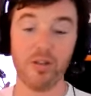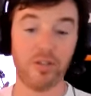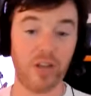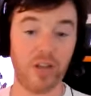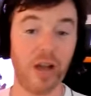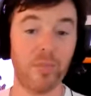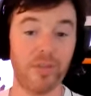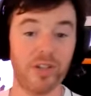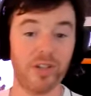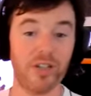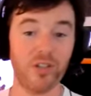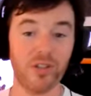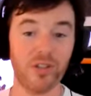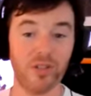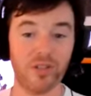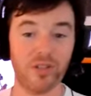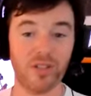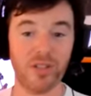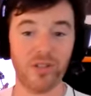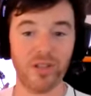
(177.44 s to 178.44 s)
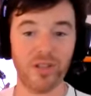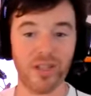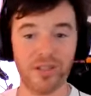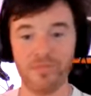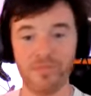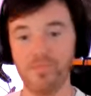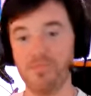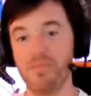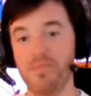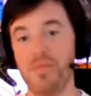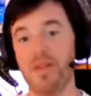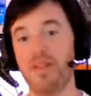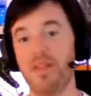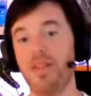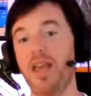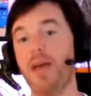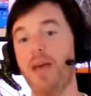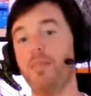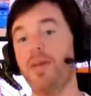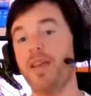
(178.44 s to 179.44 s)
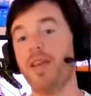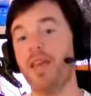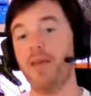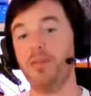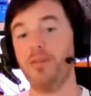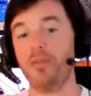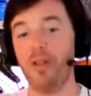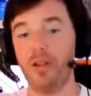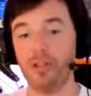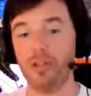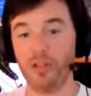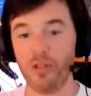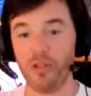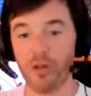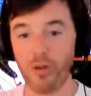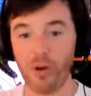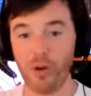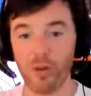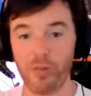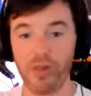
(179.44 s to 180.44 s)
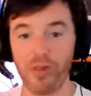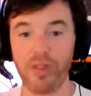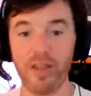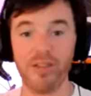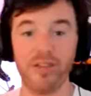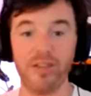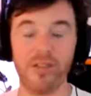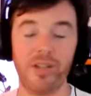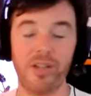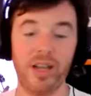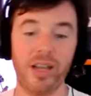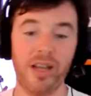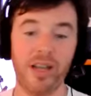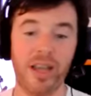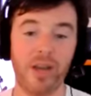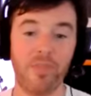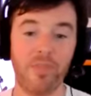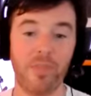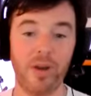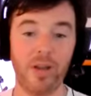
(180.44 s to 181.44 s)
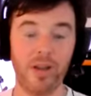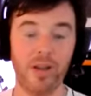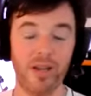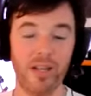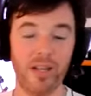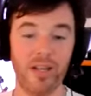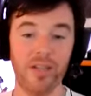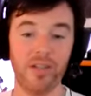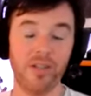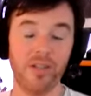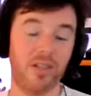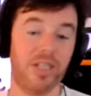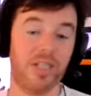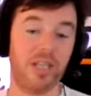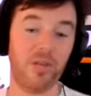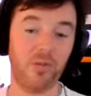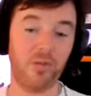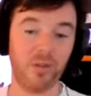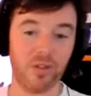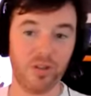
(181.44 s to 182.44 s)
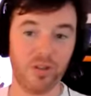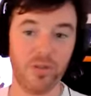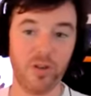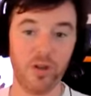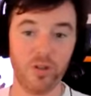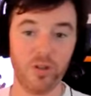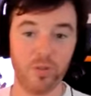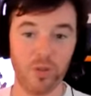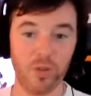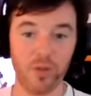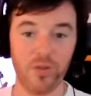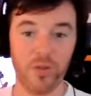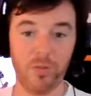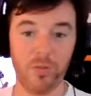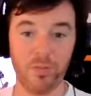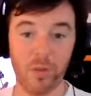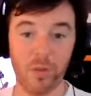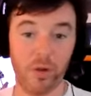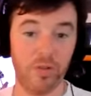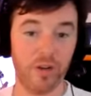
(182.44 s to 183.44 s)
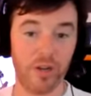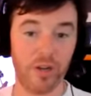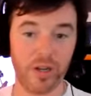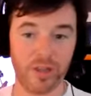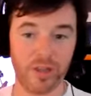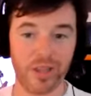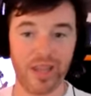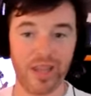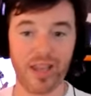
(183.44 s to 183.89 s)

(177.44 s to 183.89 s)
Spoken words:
competition still, like the Epic Games launcher or Bethesda.net, but Steam was the first mover, and they